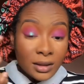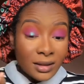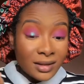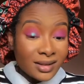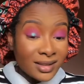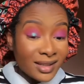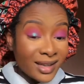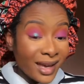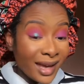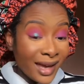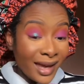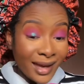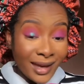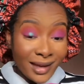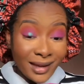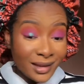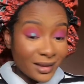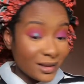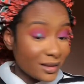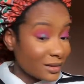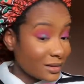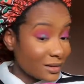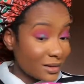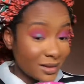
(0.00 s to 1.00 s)

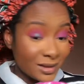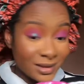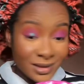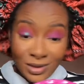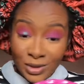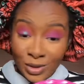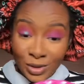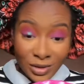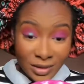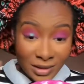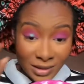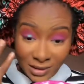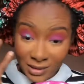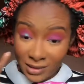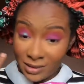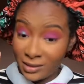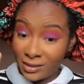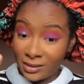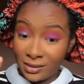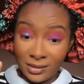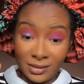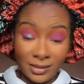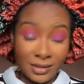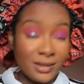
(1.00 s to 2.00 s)
Guy,
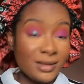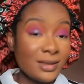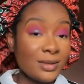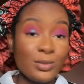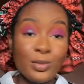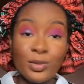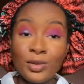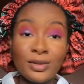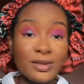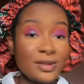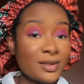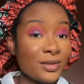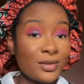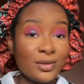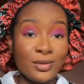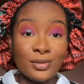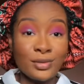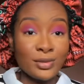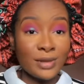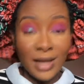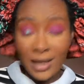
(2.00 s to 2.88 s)
it's beautiful.